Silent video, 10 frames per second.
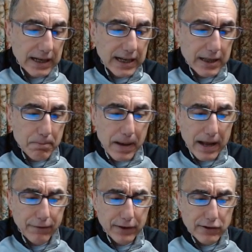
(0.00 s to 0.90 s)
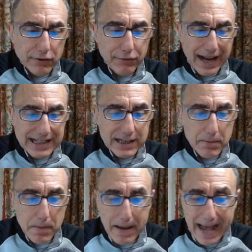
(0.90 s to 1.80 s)
Can the benefits of fasting
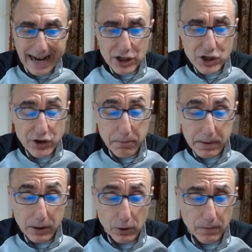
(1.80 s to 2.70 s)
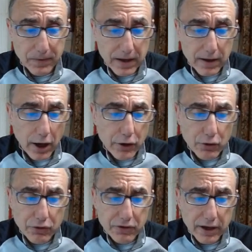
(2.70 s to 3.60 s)
be packaged in a pill? A
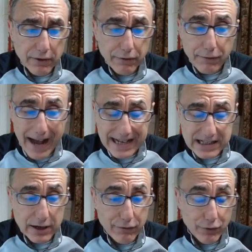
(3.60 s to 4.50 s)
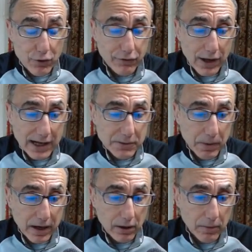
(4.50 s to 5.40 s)
new study of fasting fruit flies
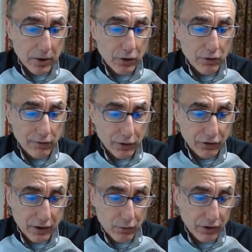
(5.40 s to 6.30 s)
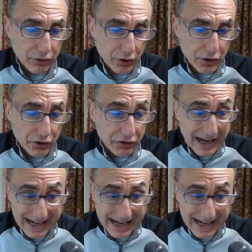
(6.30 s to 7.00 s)
by Columbia University researchers